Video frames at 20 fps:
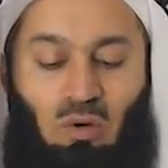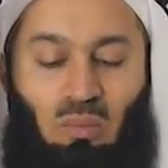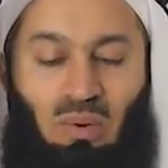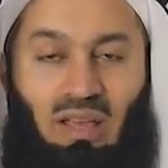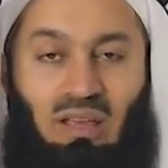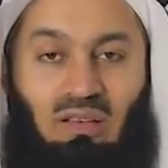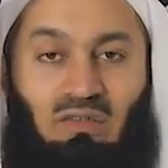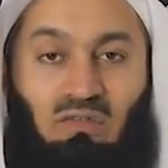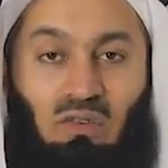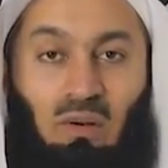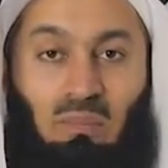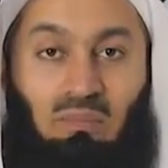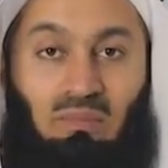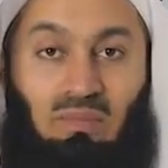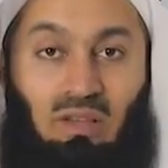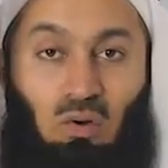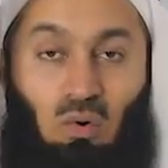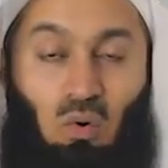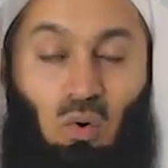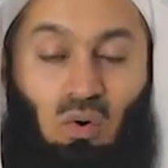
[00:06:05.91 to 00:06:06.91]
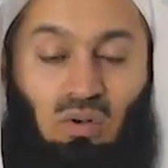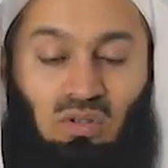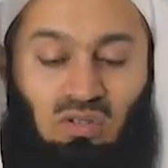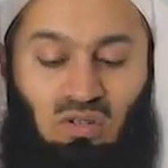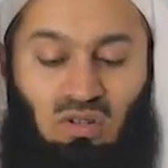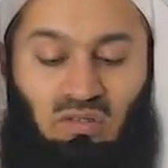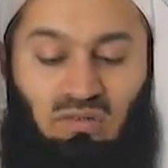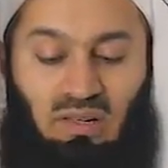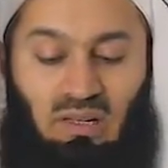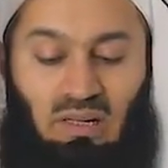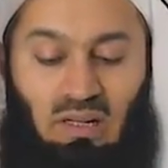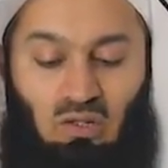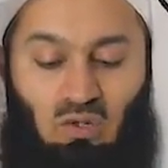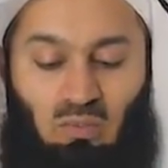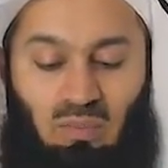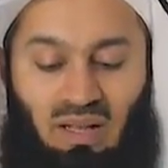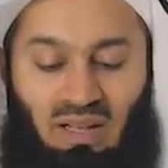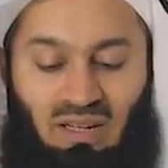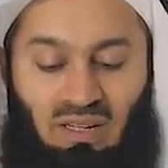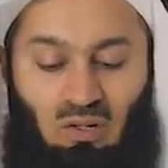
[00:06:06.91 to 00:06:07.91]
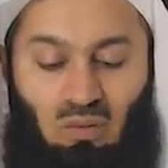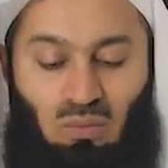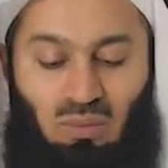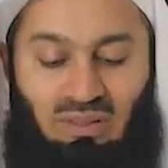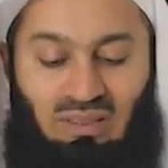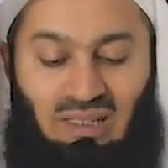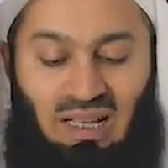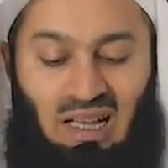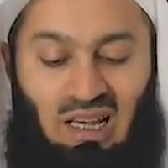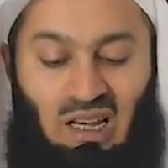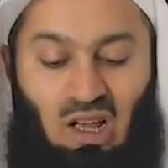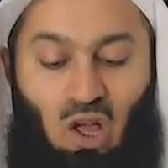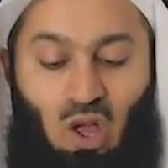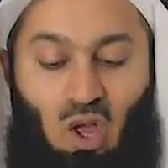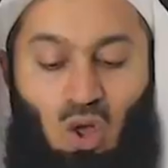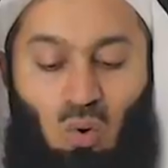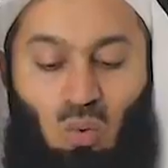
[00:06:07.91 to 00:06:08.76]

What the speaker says: away from the cause of Allah subhanahu wa ta'ala.